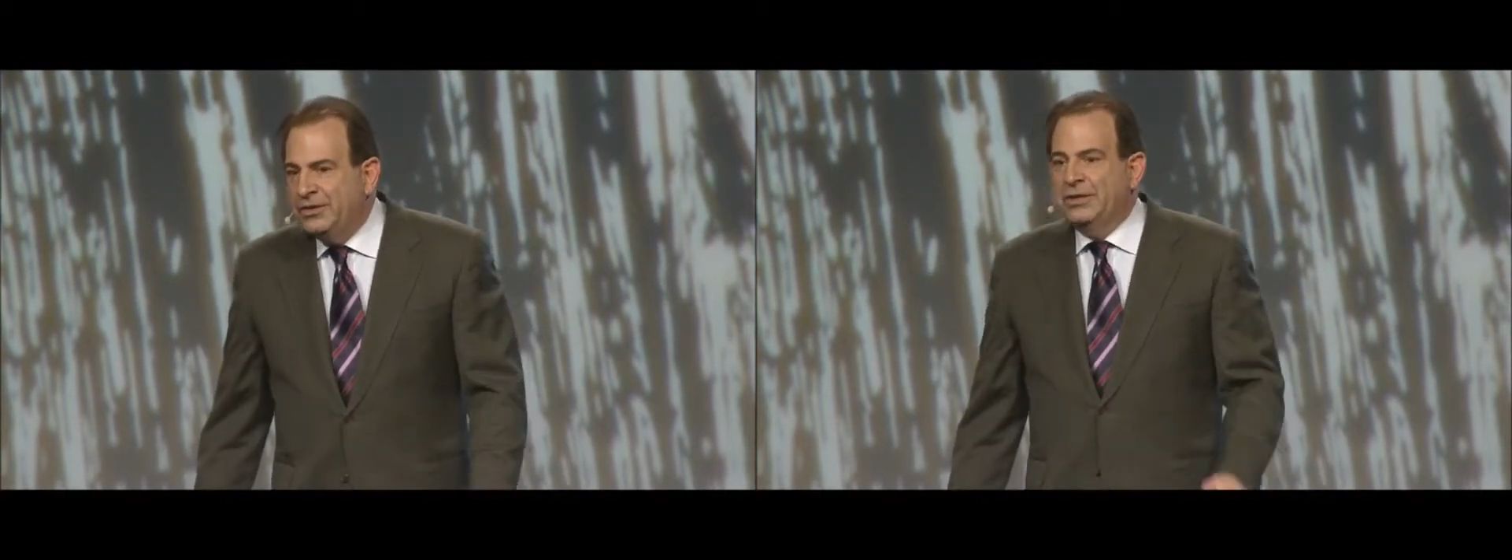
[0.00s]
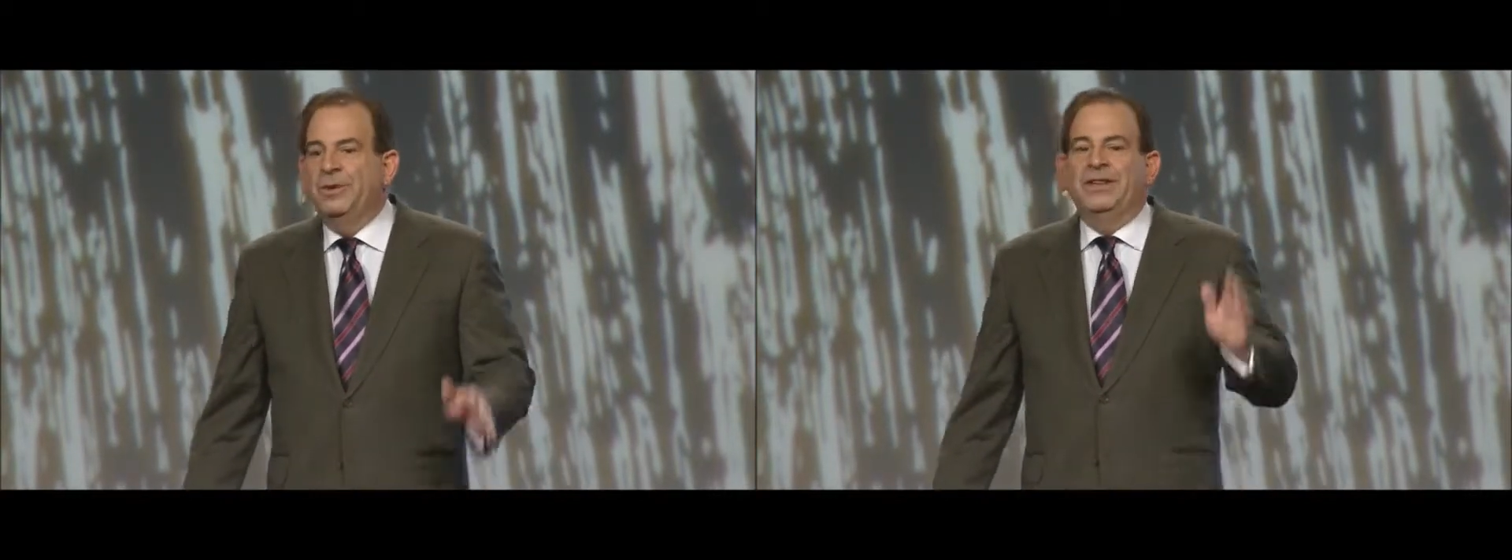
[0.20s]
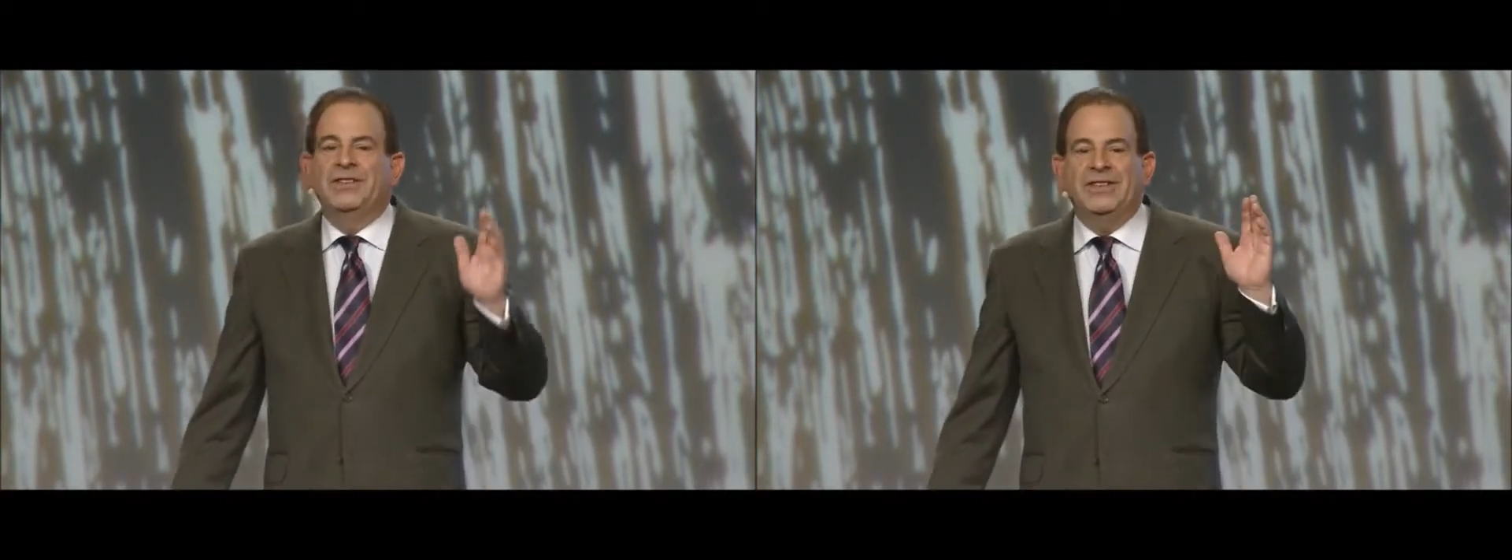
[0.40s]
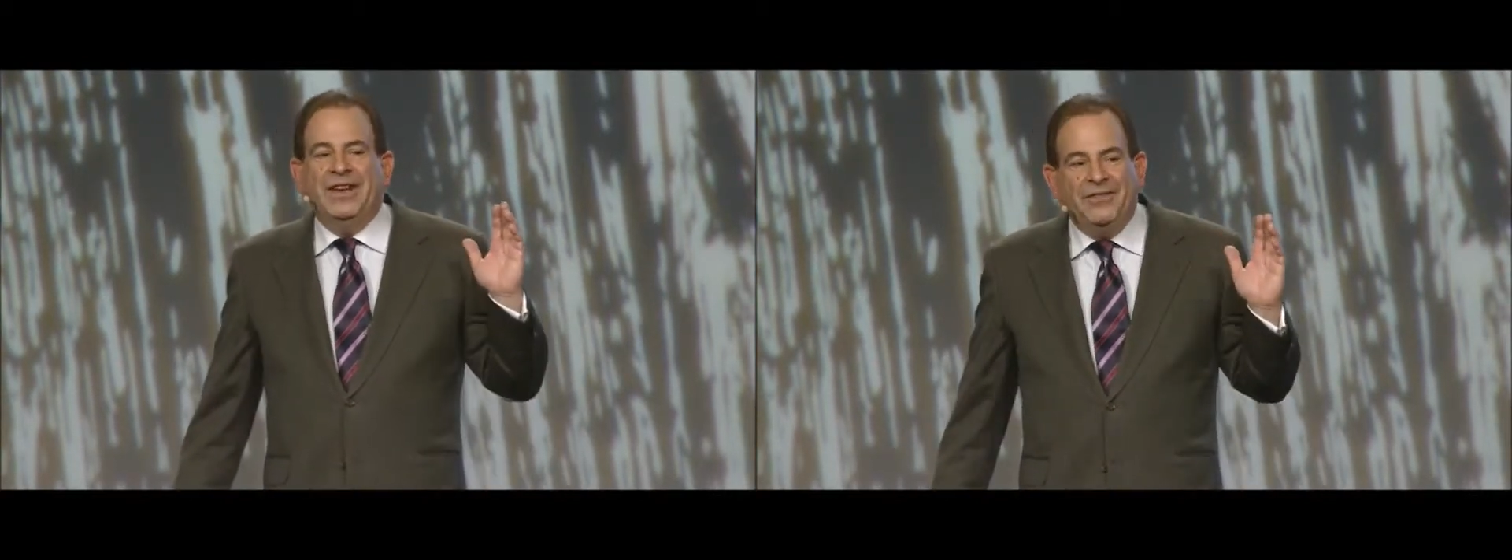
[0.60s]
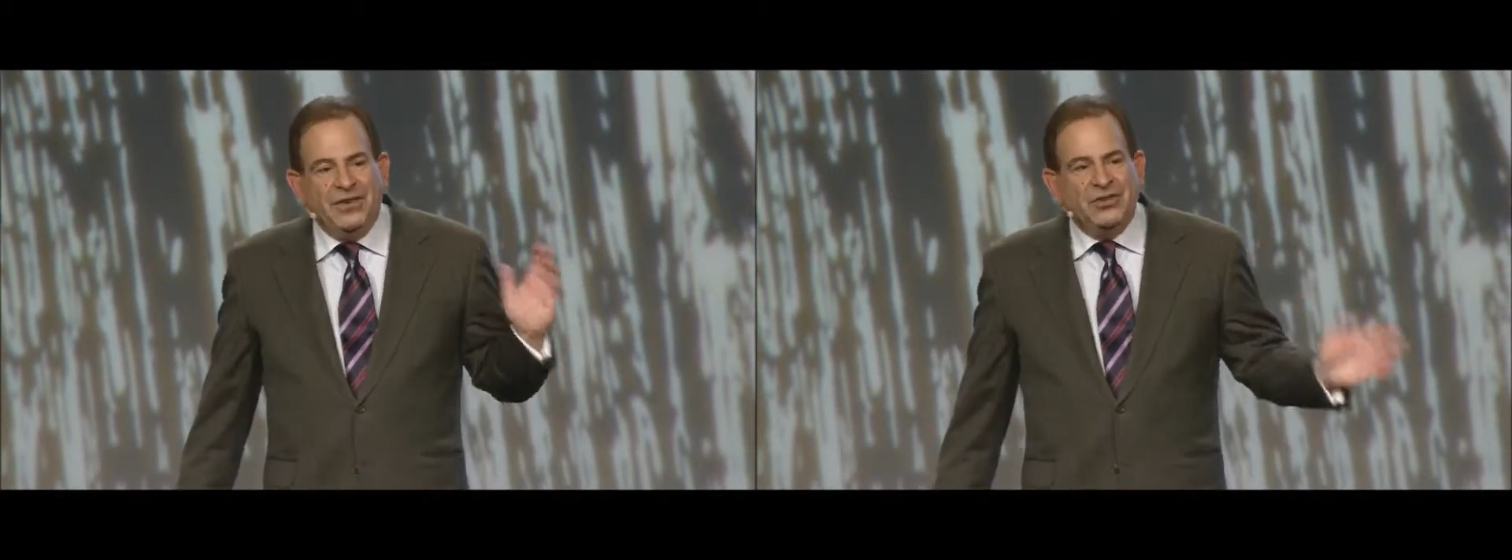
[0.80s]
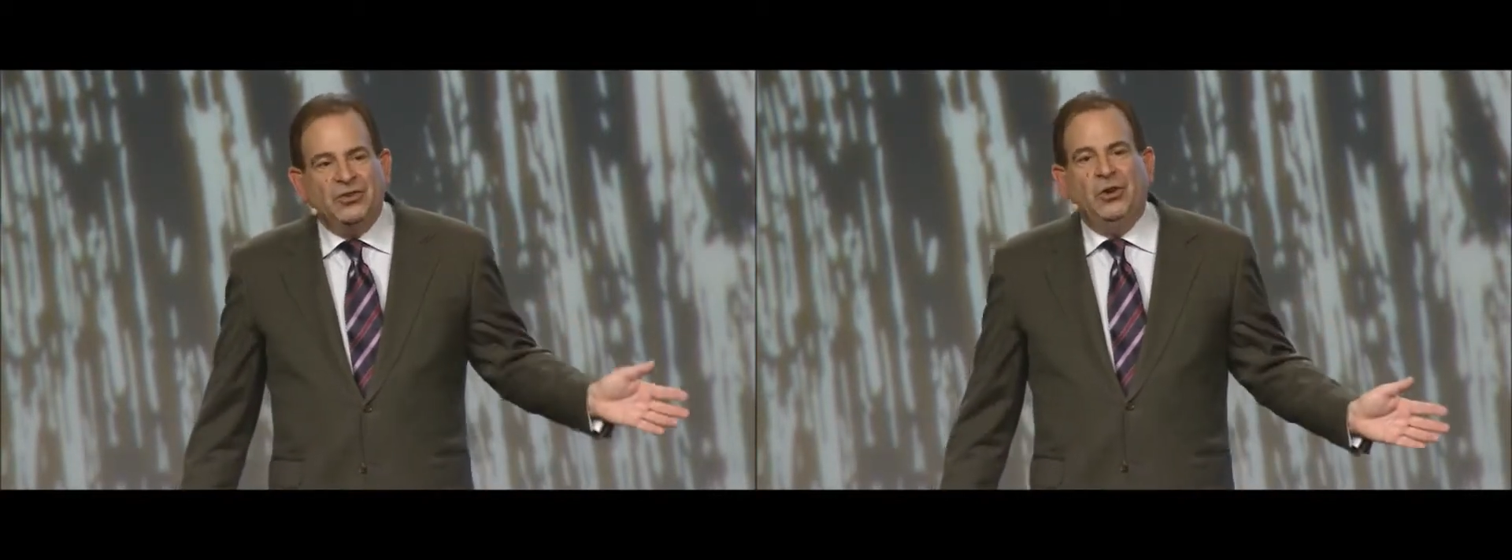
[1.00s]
So when they say fish